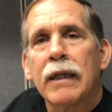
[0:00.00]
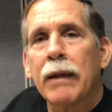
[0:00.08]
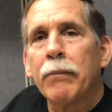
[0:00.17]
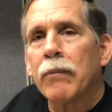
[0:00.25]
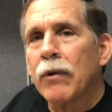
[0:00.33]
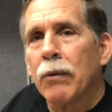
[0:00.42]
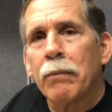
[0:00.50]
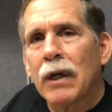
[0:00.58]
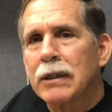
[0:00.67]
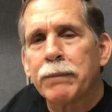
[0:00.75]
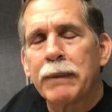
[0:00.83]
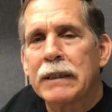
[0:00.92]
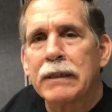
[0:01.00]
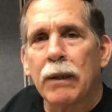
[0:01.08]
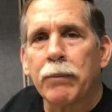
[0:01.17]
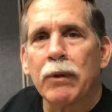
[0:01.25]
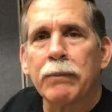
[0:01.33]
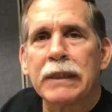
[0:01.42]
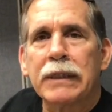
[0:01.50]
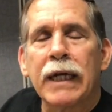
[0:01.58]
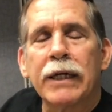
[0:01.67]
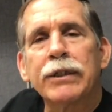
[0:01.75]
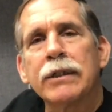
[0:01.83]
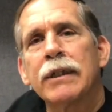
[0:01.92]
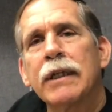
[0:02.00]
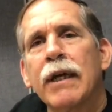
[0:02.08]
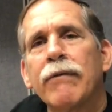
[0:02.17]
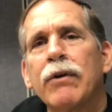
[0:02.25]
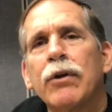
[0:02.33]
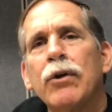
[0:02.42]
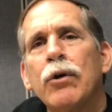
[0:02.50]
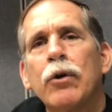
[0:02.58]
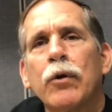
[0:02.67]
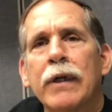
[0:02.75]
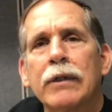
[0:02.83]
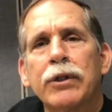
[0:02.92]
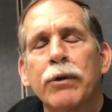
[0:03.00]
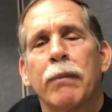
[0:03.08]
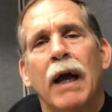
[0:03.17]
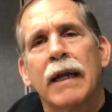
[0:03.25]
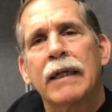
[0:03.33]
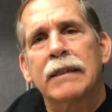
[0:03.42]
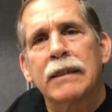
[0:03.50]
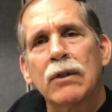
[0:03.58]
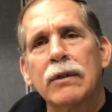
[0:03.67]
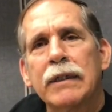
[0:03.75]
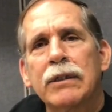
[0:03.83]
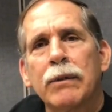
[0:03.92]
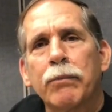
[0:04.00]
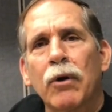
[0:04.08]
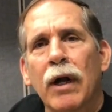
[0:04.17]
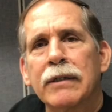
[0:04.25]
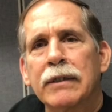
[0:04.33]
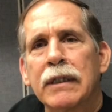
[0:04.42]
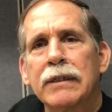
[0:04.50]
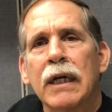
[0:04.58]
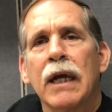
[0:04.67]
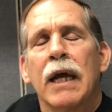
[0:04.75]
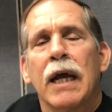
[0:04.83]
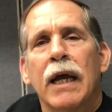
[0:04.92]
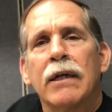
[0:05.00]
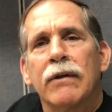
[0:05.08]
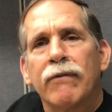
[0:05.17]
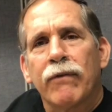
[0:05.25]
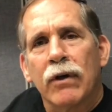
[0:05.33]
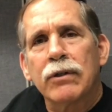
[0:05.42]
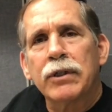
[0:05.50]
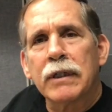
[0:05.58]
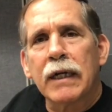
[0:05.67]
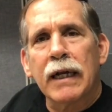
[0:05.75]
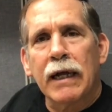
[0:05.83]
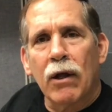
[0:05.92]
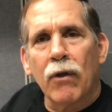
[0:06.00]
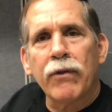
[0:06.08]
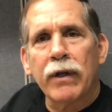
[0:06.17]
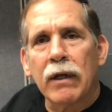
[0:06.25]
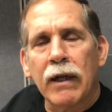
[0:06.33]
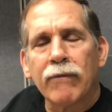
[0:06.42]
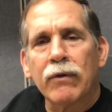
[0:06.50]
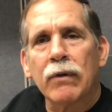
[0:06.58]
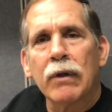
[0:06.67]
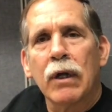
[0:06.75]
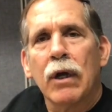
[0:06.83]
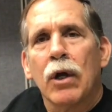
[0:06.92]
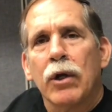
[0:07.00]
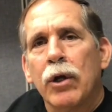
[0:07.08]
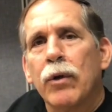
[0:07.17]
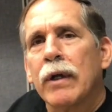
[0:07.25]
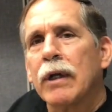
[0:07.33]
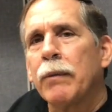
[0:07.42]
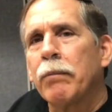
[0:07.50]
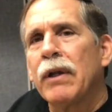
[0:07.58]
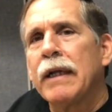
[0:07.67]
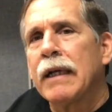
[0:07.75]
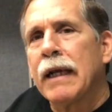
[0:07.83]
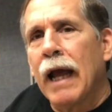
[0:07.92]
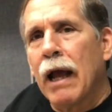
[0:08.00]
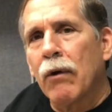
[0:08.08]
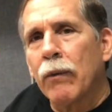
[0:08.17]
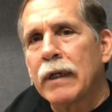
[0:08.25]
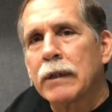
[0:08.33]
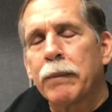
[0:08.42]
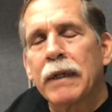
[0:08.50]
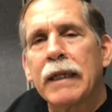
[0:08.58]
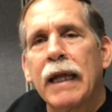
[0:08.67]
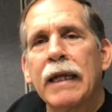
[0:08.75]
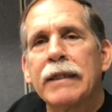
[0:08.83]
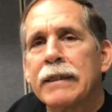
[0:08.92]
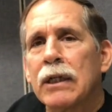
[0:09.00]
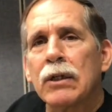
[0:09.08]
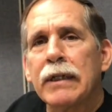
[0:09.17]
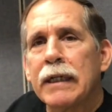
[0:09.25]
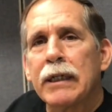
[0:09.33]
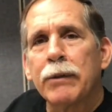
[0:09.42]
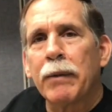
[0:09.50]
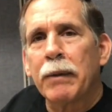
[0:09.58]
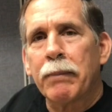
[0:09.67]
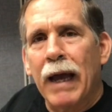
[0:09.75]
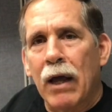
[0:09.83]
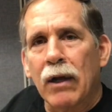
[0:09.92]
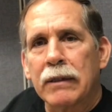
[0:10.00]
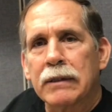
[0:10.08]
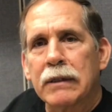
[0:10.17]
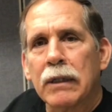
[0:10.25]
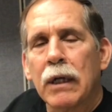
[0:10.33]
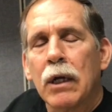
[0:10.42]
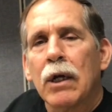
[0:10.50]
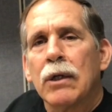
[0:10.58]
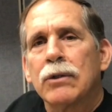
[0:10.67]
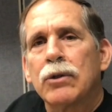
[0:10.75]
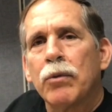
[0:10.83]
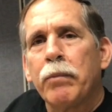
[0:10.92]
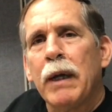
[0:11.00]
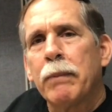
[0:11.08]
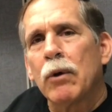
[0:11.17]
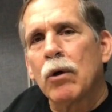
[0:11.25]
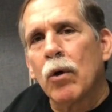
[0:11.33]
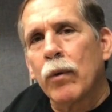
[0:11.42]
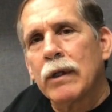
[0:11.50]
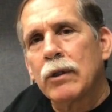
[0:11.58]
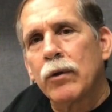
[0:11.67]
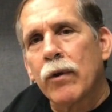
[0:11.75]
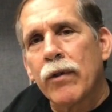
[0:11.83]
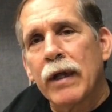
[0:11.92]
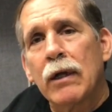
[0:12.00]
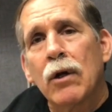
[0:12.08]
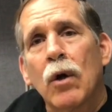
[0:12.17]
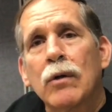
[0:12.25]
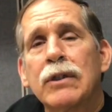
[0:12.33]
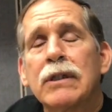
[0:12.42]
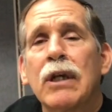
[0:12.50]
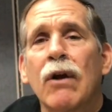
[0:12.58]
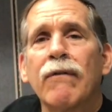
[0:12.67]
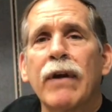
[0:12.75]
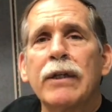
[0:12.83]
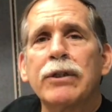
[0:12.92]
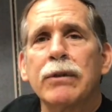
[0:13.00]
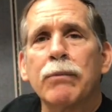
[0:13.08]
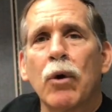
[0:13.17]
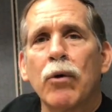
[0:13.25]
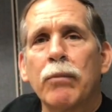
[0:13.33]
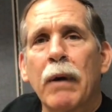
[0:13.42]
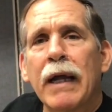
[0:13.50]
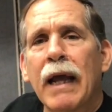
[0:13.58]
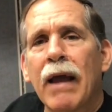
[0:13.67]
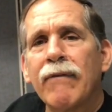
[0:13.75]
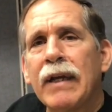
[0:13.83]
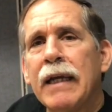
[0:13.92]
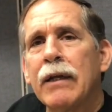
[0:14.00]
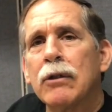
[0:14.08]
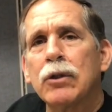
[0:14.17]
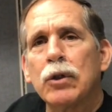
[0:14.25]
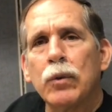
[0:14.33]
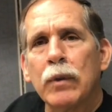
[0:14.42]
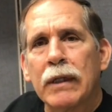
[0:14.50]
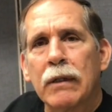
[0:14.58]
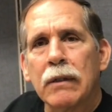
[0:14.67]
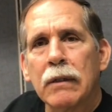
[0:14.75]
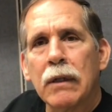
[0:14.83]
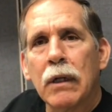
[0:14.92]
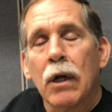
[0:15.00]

They, there must be supplementation to give you the nutrients your body still needs to process and to function at a healthy level. You can deplete calories, but they still need to be balanced. So people go into a thing called starvation mode by having eaten too little